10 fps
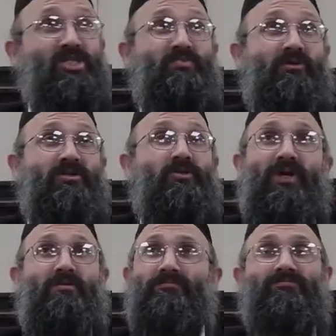spiritual
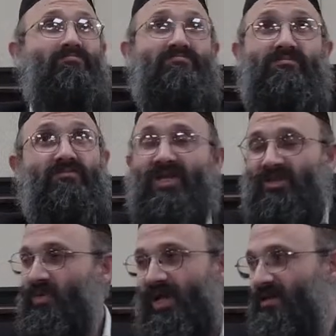realm, you're
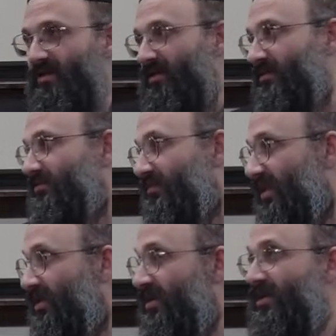not doing anything.
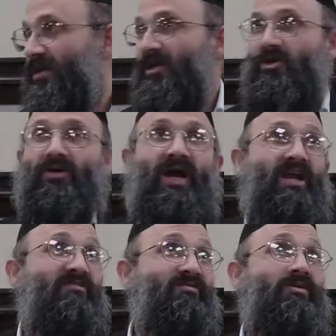You're
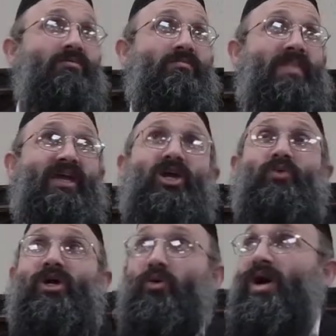kind of making a
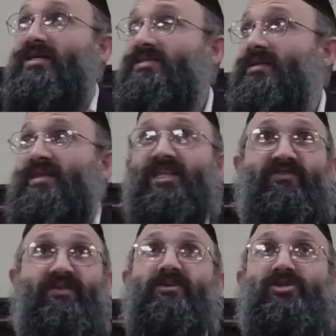request that
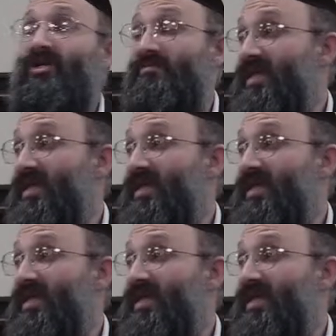tefillin should come